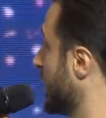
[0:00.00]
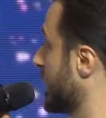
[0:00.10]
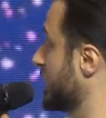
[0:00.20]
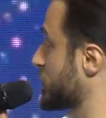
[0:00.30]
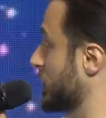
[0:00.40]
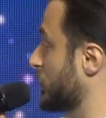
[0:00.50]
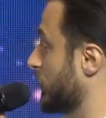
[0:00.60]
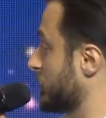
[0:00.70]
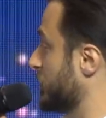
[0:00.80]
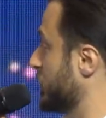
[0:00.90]
Israeli
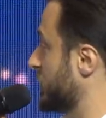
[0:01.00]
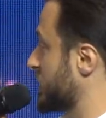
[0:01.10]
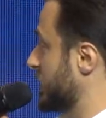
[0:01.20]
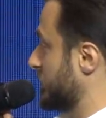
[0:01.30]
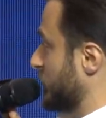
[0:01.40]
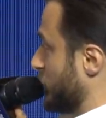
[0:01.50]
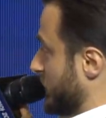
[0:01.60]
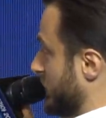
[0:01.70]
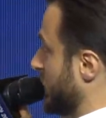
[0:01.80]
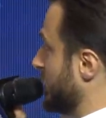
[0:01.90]
Quantum Computing Center,
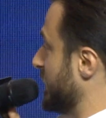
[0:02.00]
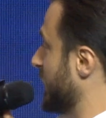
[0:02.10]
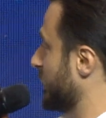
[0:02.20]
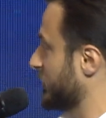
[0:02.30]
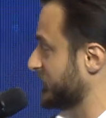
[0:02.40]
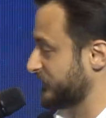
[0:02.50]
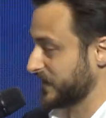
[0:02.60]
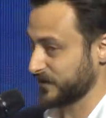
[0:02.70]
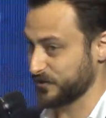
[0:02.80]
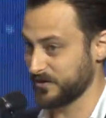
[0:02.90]
with the help of a
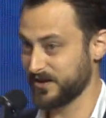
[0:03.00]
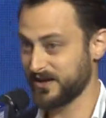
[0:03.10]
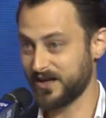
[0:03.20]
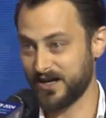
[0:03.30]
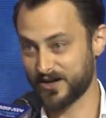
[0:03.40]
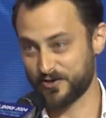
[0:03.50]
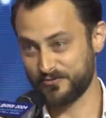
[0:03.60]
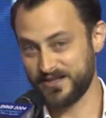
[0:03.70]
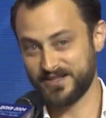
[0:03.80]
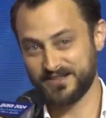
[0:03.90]
fellow
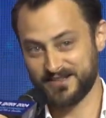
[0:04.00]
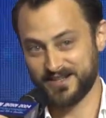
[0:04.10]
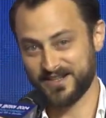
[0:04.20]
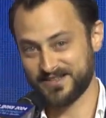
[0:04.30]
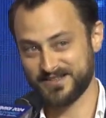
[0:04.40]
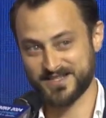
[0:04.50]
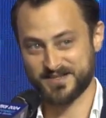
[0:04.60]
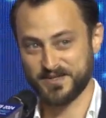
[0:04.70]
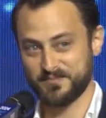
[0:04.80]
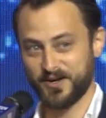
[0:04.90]
Korean that has
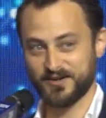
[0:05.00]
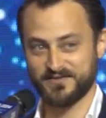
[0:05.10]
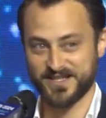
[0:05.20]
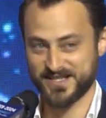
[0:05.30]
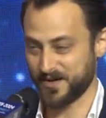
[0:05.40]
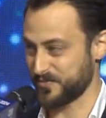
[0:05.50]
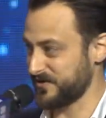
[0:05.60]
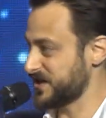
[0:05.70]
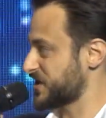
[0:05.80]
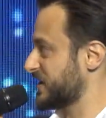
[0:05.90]
been part of this
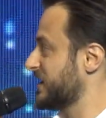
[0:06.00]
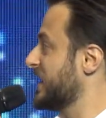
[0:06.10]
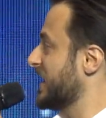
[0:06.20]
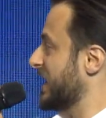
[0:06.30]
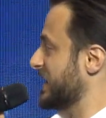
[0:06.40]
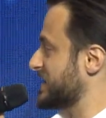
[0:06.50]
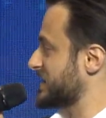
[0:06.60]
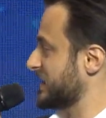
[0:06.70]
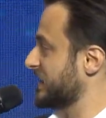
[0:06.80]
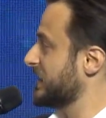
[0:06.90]
operation, and it's
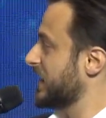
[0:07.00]
still